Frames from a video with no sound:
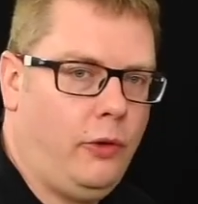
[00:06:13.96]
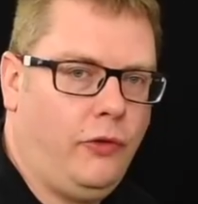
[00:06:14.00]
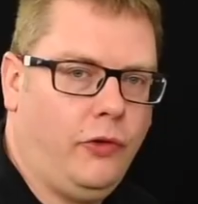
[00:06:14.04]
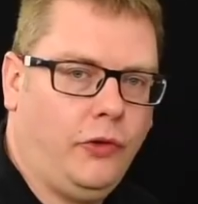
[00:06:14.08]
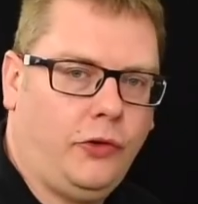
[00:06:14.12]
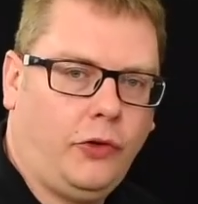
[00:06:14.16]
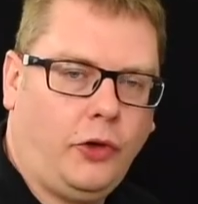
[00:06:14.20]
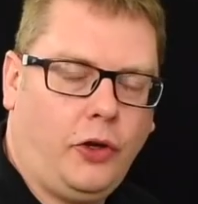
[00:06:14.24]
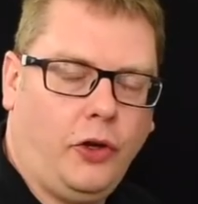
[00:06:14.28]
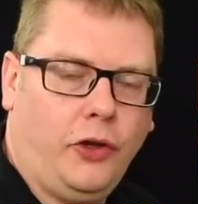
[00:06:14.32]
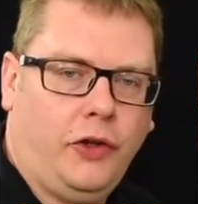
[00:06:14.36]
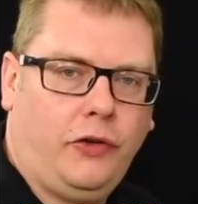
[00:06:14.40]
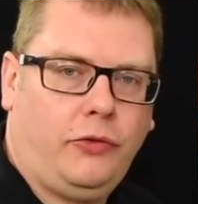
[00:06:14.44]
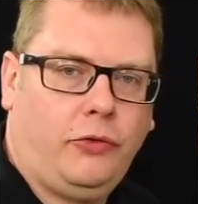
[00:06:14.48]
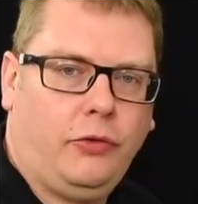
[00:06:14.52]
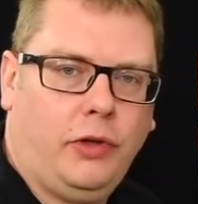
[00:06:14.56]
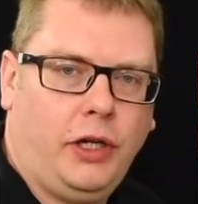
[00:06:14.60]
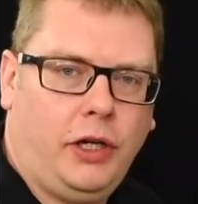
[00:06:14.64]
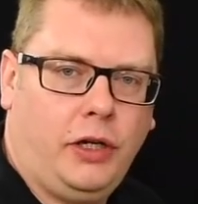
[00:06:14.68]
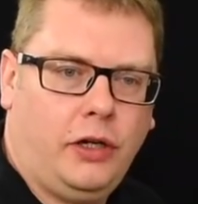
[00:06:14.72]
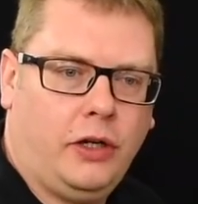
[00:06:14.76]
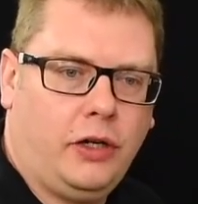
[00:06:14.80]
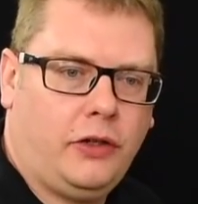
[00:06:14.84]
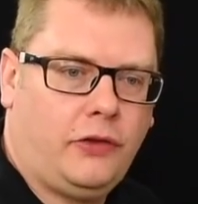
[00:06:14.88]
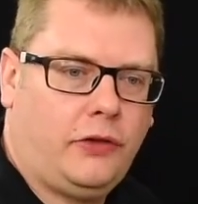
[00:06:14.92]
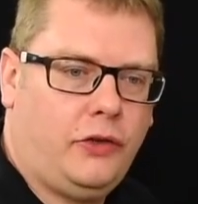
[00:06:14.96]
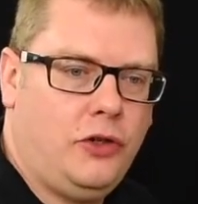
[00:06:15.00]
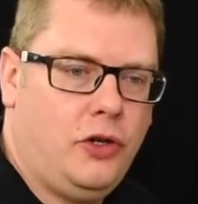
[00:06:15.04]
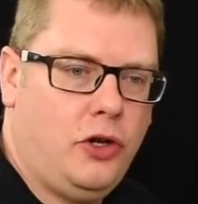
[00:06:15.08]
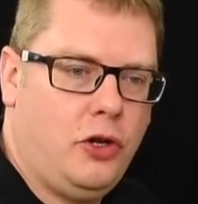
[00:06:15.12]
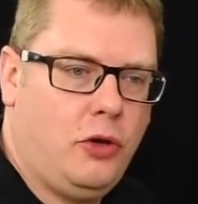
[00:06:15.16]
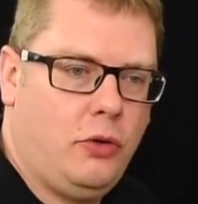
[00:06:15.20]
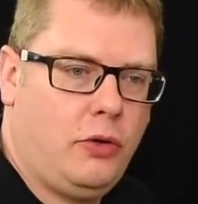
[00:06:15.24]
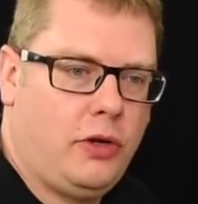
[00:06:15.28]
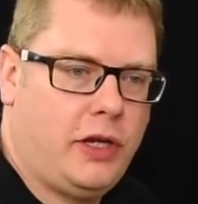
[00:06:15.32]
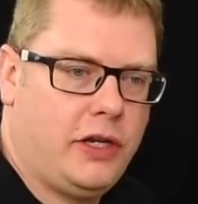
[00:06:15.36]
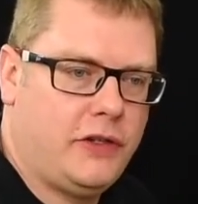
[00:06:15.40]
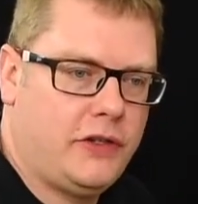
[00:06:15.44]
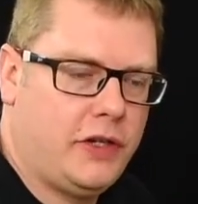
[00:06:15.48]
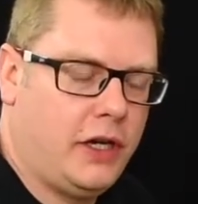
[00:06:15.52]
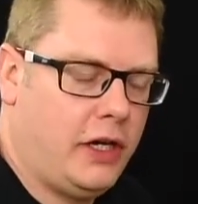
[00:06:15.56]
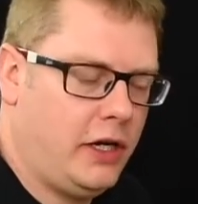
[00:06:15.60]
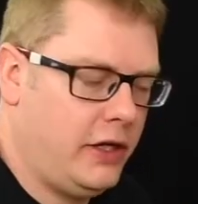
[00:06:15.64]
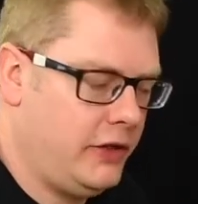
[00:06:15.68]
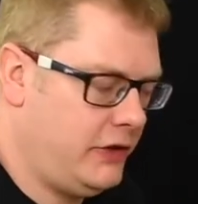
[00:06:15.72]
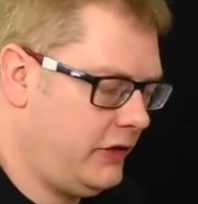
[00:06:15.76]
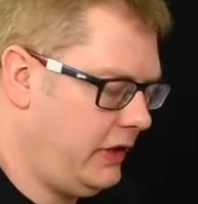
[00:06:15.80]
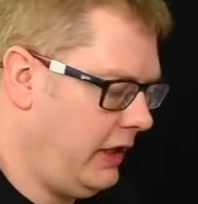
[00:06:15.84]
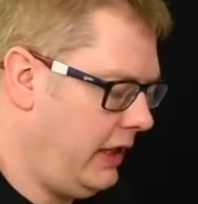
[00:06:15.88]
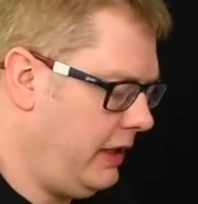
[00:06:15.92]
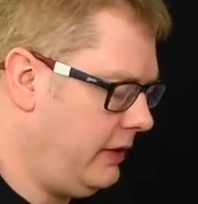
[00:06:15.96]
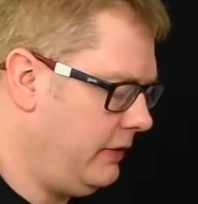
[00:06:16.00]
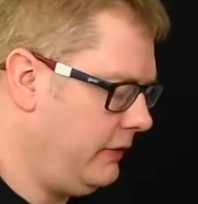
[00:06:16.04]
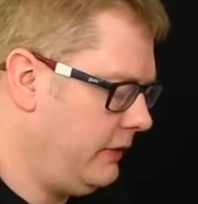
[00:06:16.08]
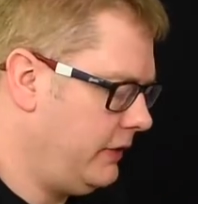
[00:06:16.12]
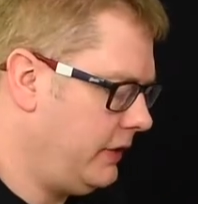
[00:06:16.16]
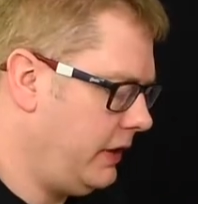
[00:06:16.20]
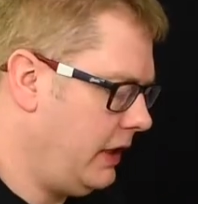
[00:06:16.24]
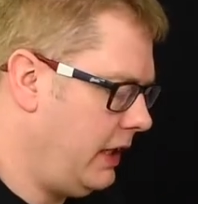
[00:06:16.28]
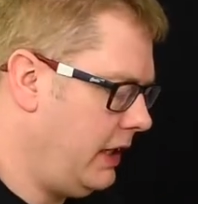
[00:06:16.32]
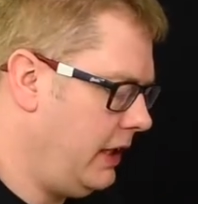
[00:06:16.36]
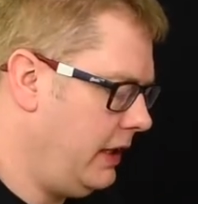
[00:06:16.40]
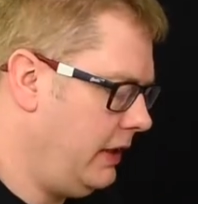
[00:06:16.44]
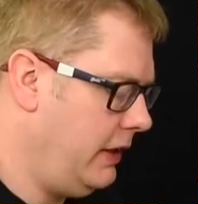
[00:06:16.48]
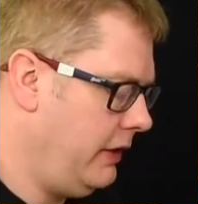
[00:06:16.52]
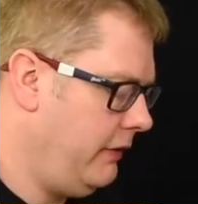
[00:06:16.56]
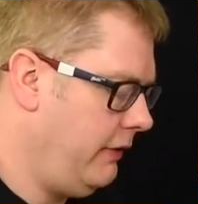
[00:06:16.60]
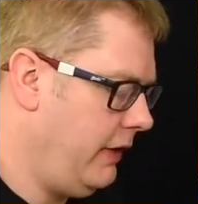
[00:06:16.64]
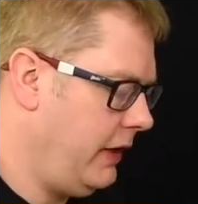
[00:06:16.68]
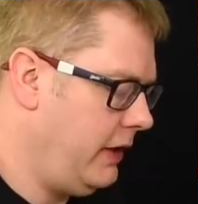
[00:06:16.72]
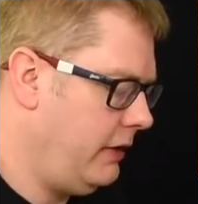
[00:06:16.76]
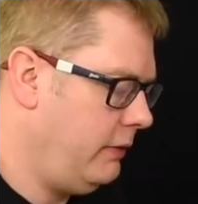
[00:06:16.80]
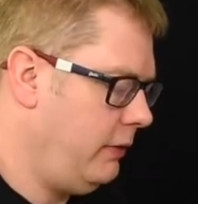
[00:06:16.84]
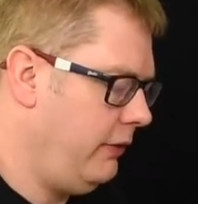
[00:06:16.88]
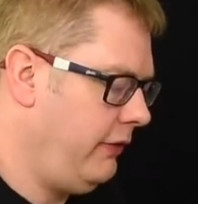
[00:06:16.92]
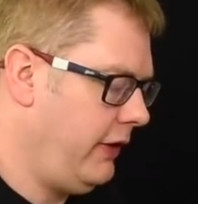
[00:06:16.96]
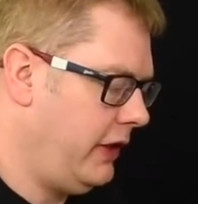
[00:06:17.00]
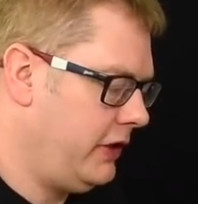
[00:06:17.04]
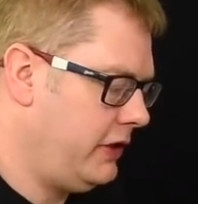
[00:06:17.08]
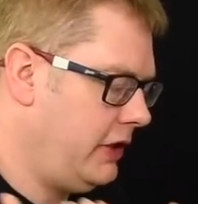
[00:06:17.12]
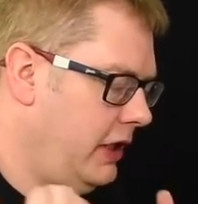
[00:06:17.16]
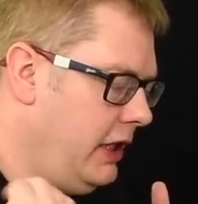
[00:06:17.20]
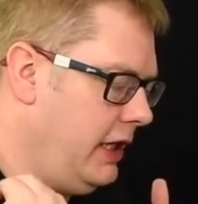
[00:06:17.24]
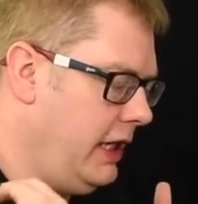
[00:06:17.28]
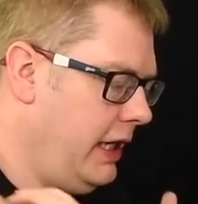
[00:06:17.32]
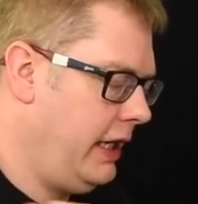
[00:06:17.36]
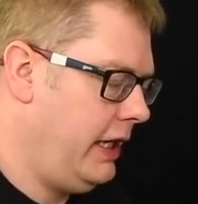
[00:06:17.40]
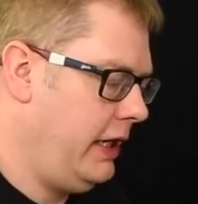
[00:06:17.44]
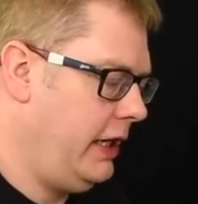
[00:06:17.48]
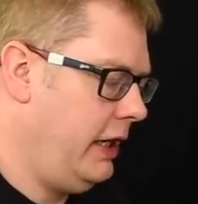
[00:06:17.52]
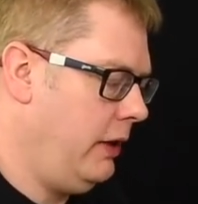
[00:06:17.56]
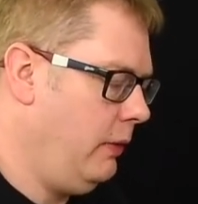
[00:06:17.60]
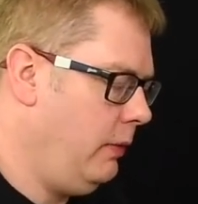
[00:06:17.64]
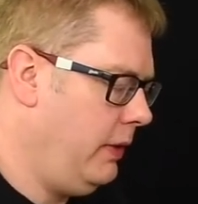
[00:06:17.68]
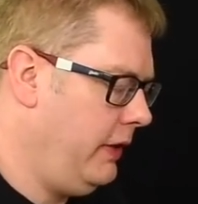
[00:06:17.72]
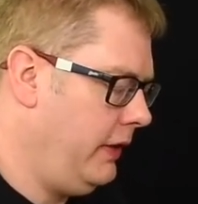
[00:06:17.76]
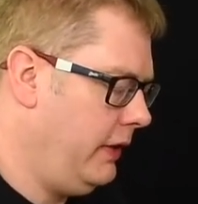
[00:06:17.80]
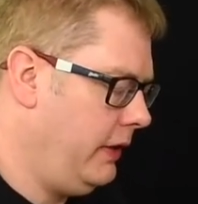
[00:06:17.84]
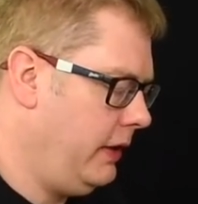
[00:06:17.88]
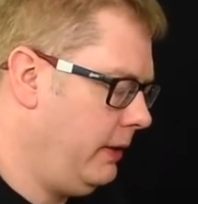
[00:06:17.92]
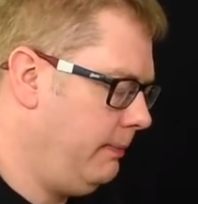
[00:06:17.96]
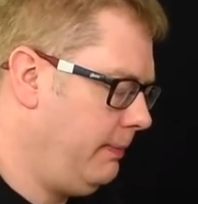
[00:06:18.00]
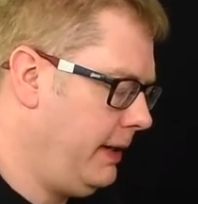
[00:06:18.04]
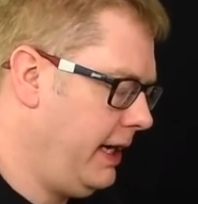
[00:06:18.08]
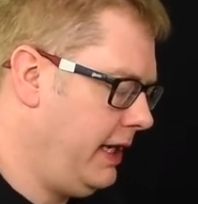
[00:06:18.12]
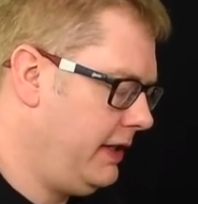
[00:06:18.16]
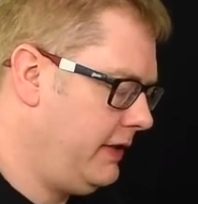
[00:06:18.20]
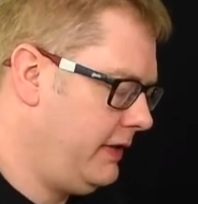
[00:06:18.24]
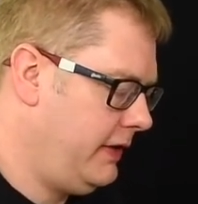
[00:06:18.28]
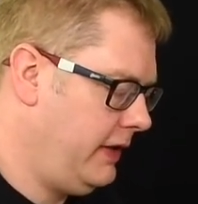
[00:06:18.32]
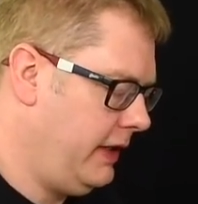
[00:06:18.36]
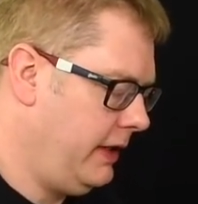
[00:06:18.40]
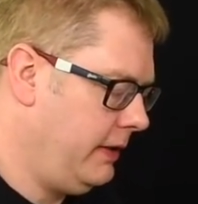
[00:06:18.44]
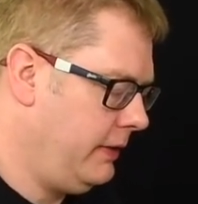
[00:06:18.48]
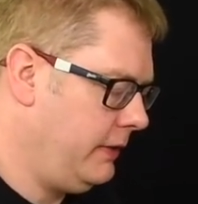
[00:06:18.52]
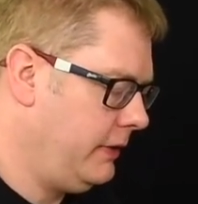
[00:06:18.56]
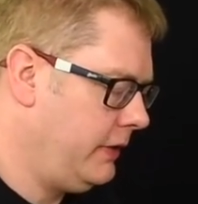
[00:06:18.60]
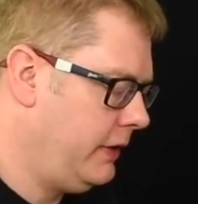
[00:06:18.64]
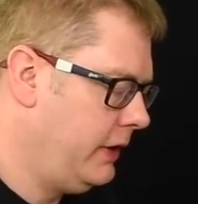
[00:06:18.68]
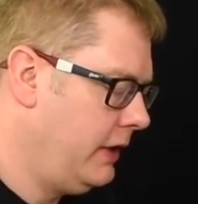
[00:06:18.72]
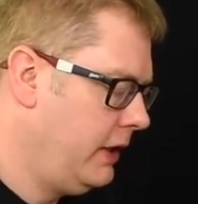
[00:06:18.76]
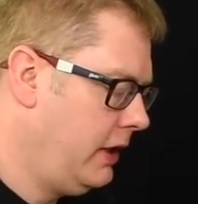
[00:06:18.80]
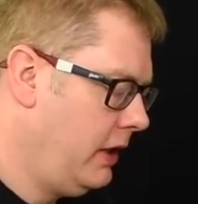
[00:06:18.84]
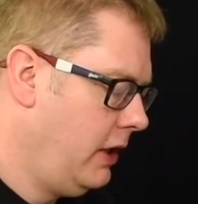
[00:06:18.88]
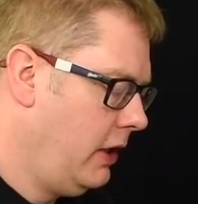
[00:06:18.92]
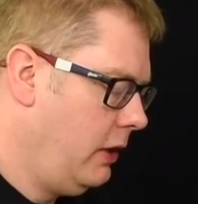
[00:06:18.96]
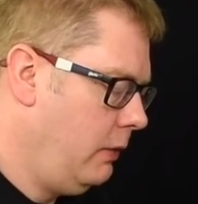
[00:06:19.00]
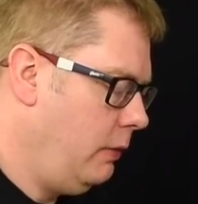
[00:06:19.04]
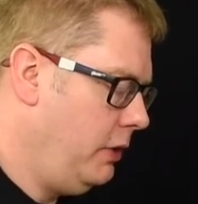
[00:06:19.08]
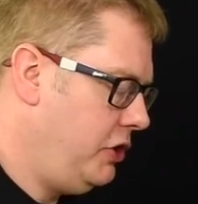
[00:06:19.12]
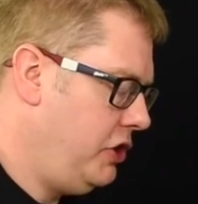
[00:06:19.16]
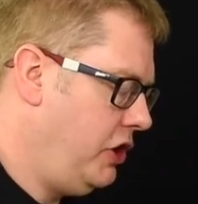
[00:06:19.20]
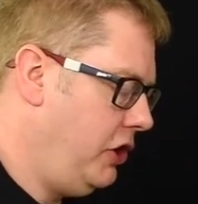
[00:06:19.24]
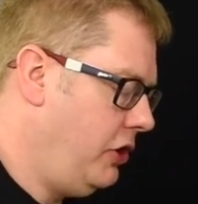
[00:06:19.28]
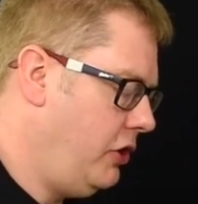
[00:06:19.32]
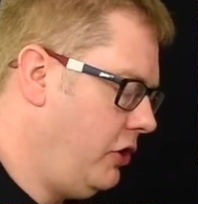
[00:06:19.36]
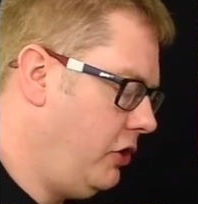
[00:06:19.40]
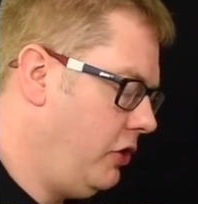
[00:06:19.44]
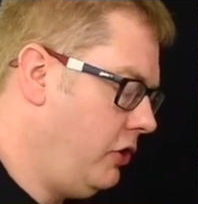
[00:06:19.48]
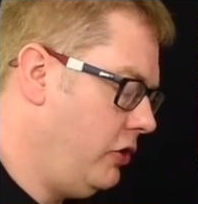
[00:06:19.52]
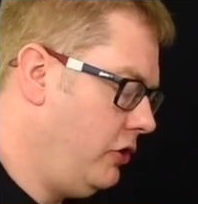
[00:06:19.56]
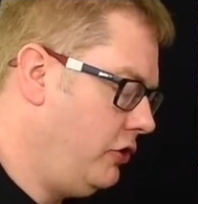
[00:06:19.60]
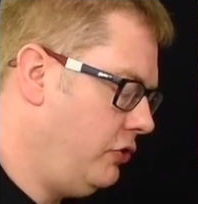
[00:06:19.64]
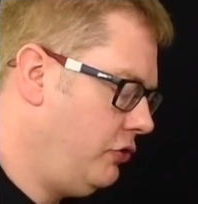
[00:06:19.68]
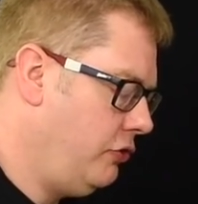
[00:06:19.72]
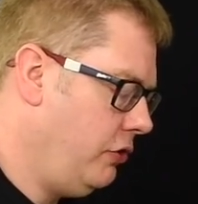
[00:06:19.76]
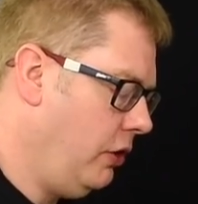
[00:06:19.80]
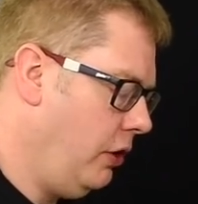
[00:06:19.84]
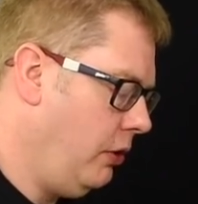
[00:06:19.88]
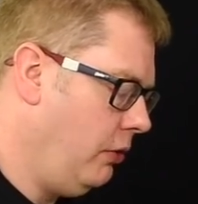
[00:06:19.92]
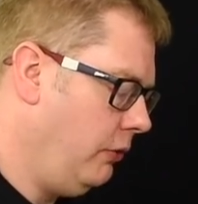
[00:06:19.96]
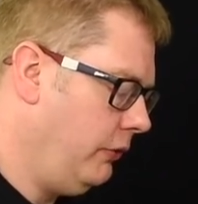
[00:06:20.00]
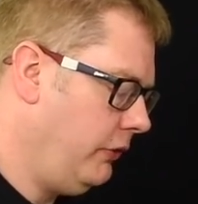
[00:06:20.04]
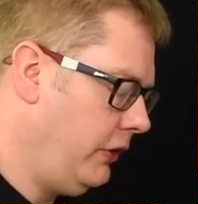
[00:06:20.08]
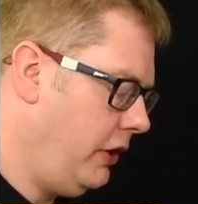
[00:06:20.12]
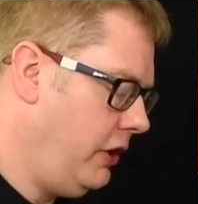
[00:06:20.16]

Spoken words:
We've also got this really nice new guitar sound, and we've actually layered it with a pad sound, which you can control.